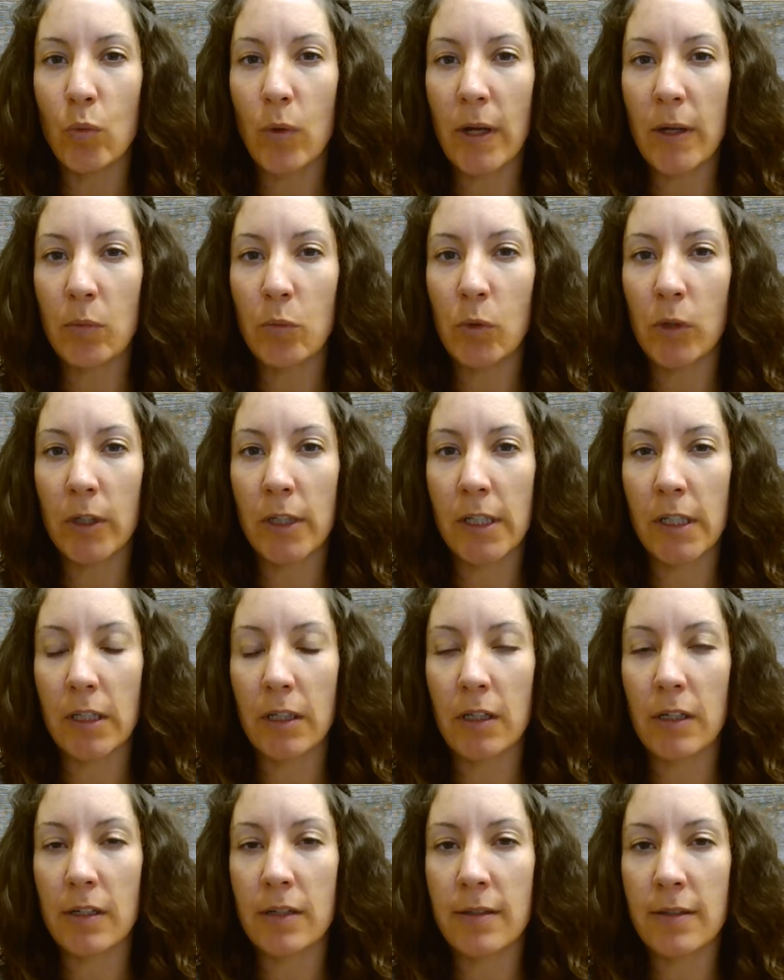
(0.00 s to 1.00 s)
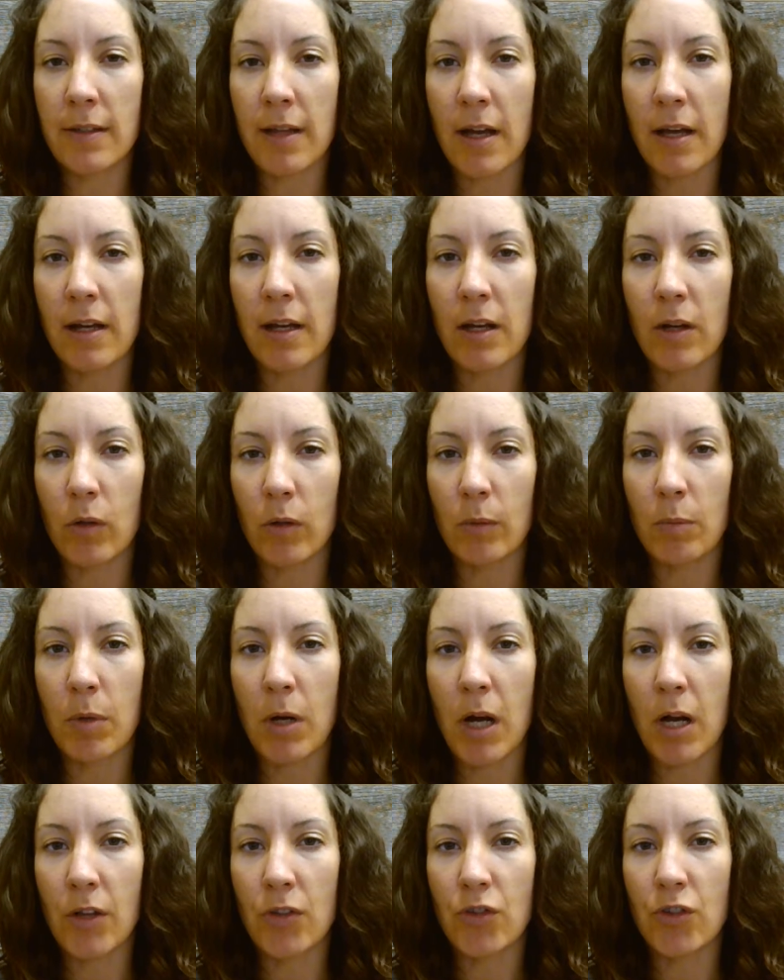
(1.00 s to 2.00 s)
when we're in asana or
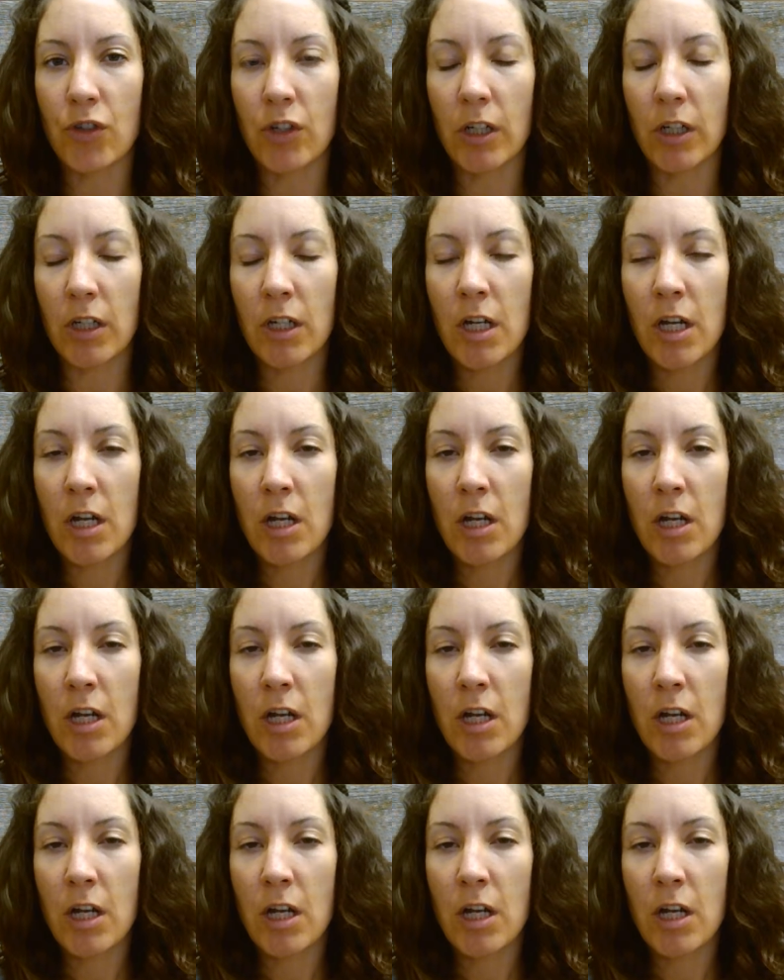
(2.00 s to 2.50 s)
posture.